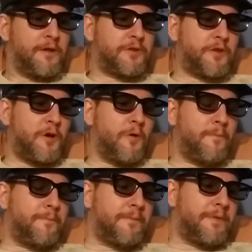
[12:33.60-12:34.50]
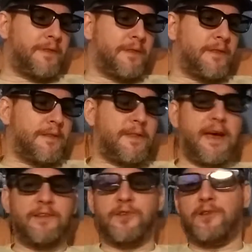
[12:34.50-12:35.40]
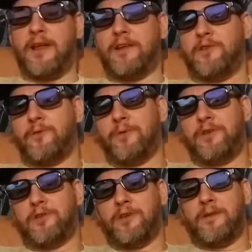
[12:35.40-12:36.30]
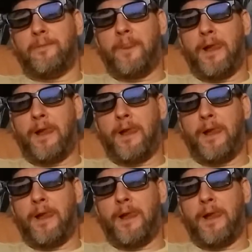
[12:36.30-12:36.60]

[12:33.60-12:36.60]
So that's the reason.